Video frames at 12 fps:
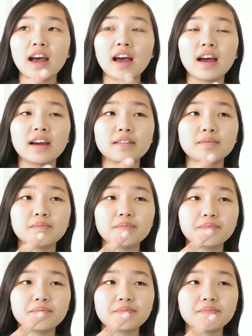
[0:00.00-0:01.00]

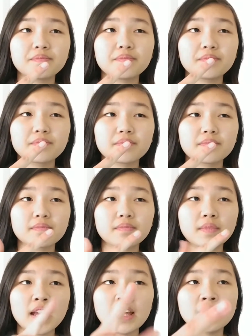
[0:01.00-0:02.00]

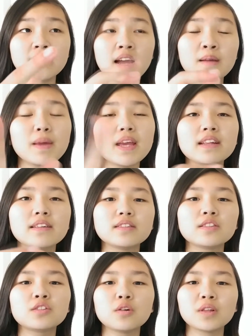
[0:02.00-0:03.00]
I made
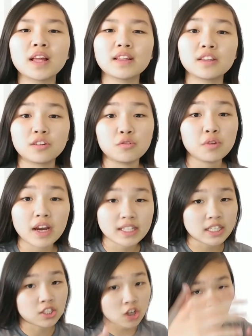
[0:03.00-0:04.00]
it so that you guys
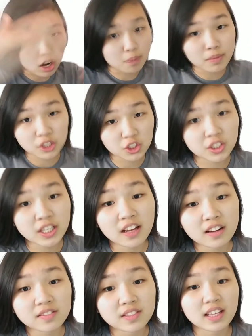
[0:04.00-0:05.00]
can talk amongst
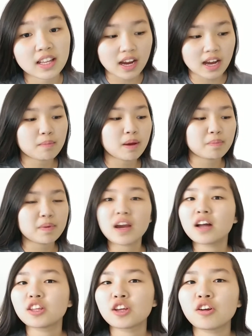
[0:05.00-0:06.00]
yourselves and then I might be
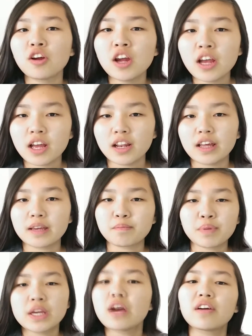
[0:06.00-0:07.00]
on there
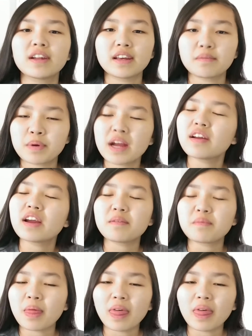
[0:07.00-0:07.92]
like periodically.